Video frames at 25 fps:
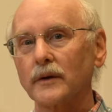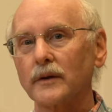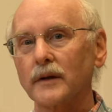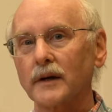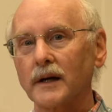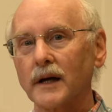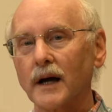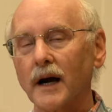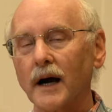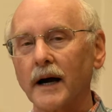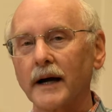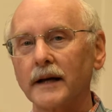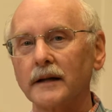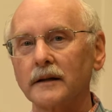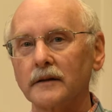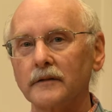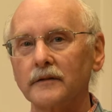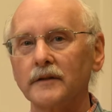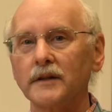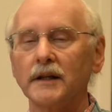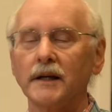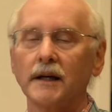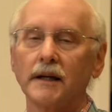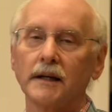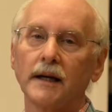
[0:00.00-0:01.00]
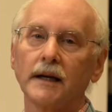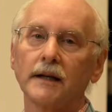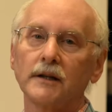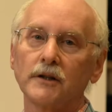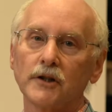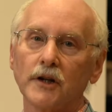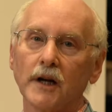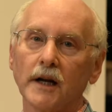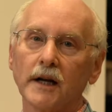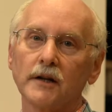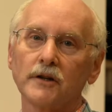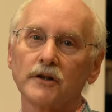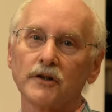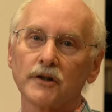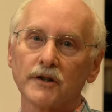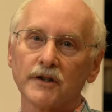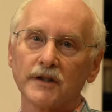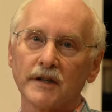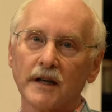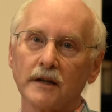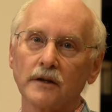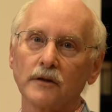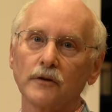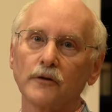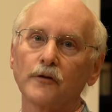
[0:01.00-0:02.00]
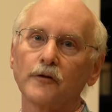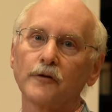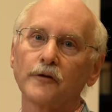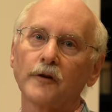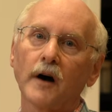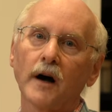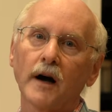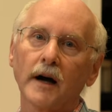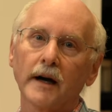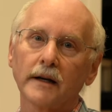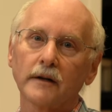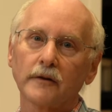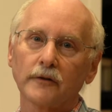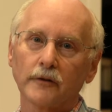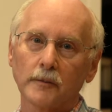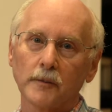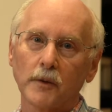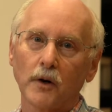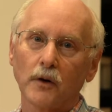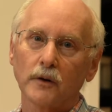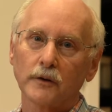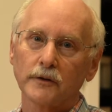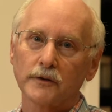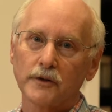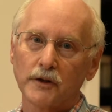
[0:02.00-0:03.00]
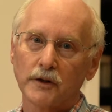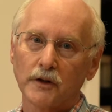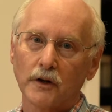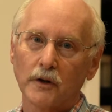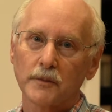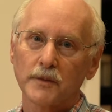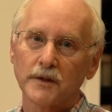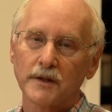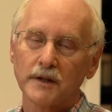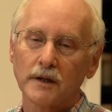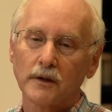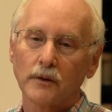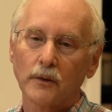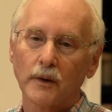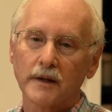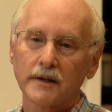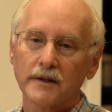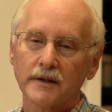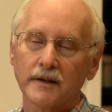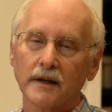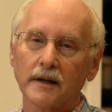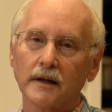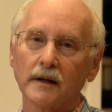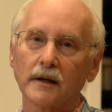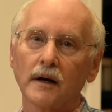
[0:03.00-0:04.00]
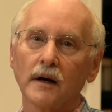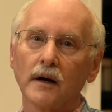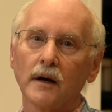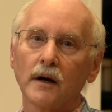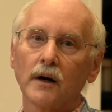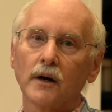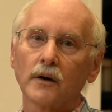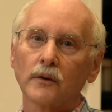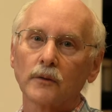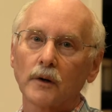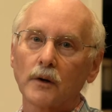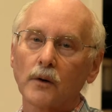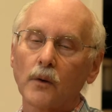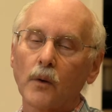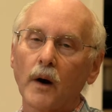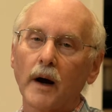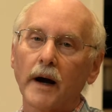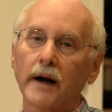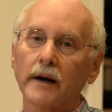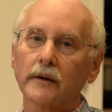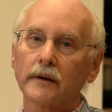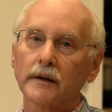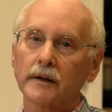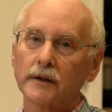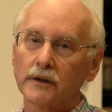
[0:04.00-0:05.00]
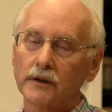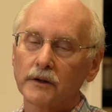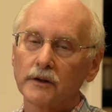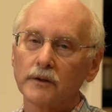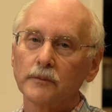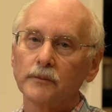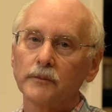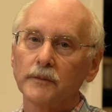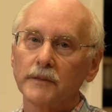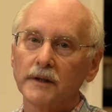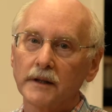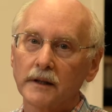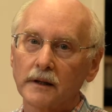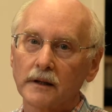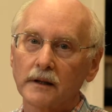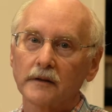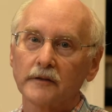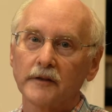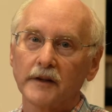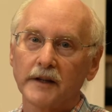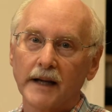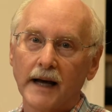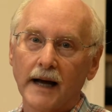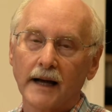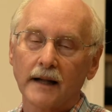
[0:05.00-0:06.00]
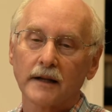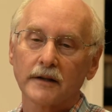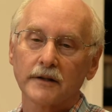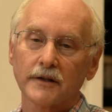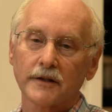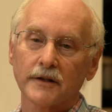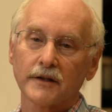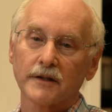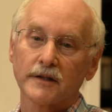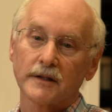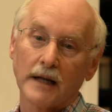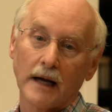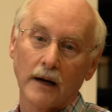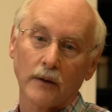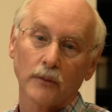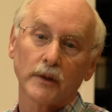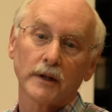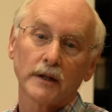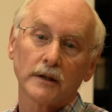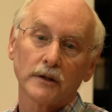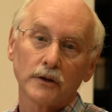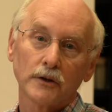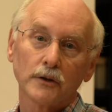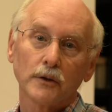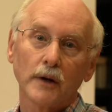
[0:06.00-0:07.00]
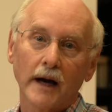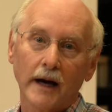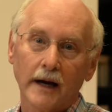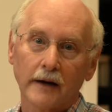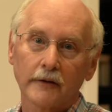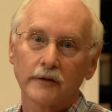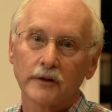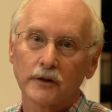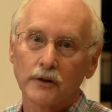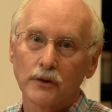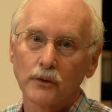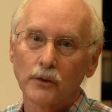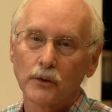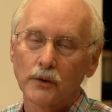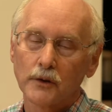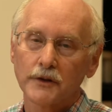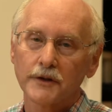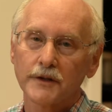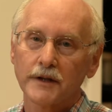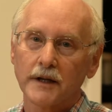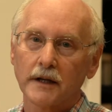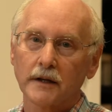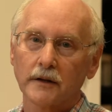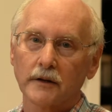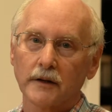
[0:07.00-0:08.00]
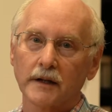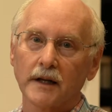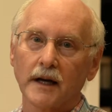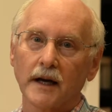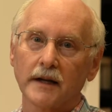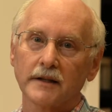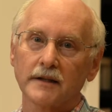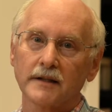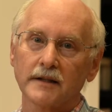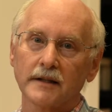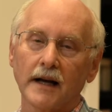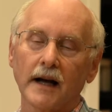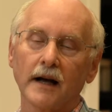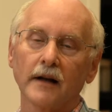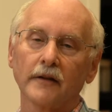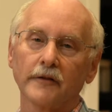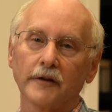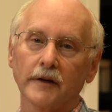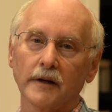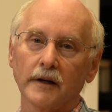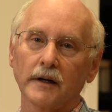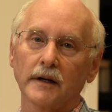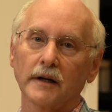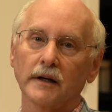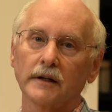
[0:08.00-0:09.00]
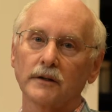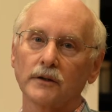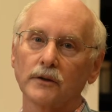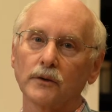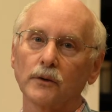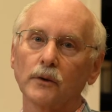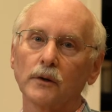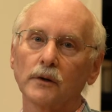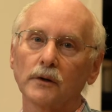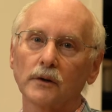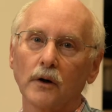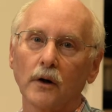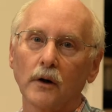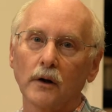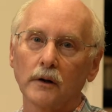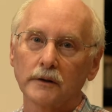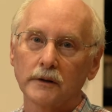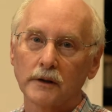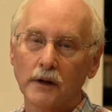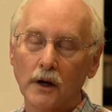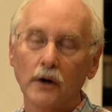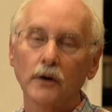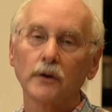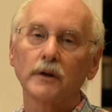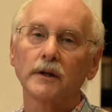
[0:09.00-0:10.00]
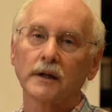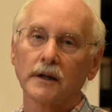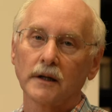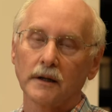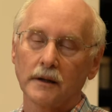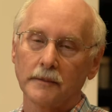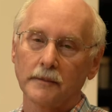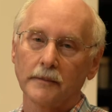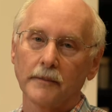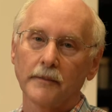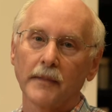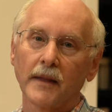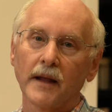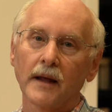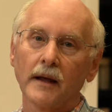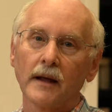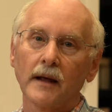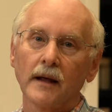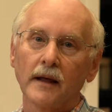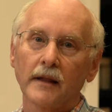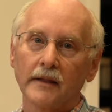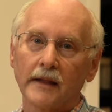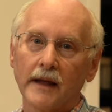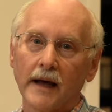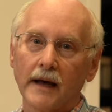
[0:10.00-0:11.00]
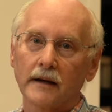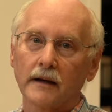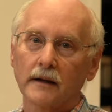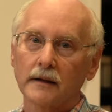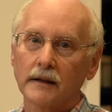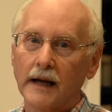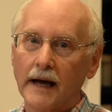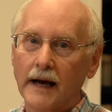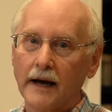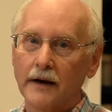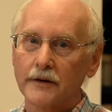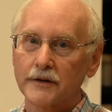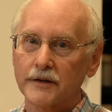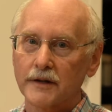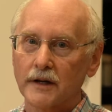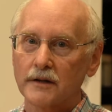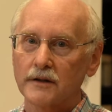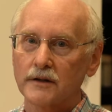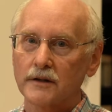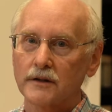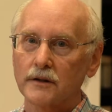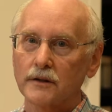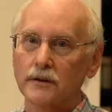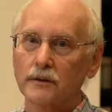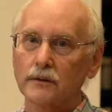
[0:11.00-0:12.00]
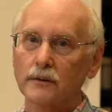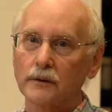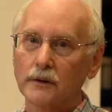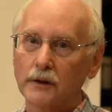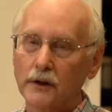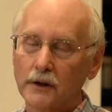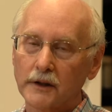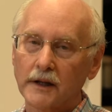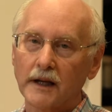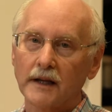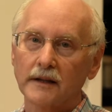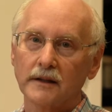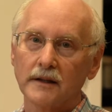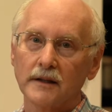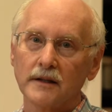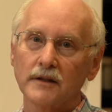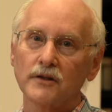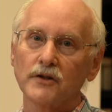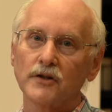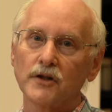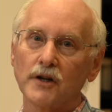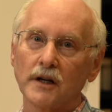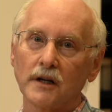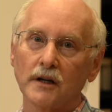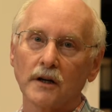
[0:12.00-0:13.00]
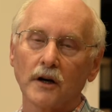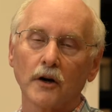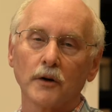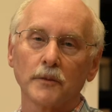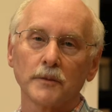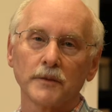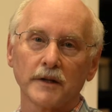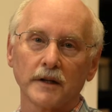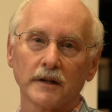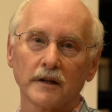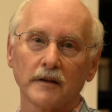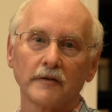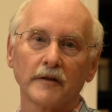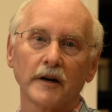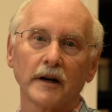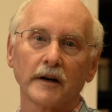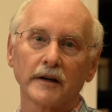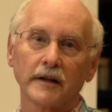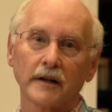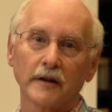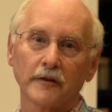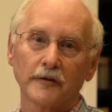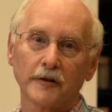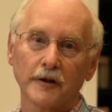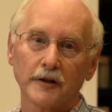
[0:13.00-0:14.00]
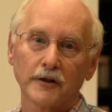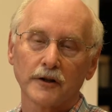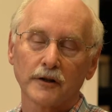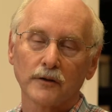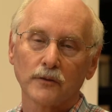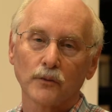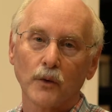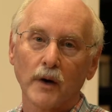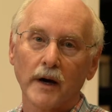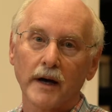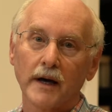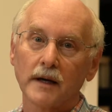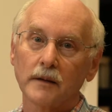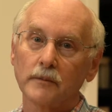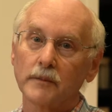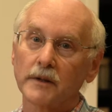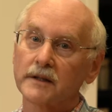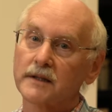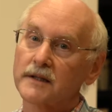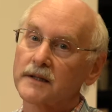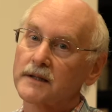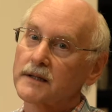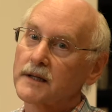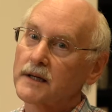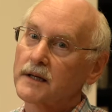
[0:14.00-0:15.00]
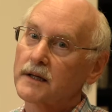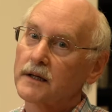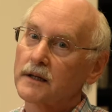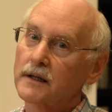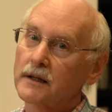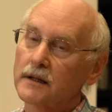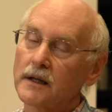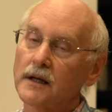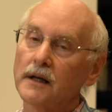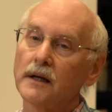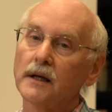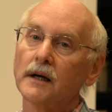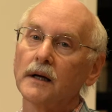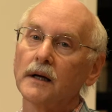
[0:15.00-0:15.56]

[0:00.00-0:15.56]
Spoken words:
the kind of DNA changes that you find from whole genome sequencing require a good deal of analysis. Now, we do have tools here at Hudson Alpha, a tool called Codicum, that allows us to look at these genomes in a very efficient way, but still,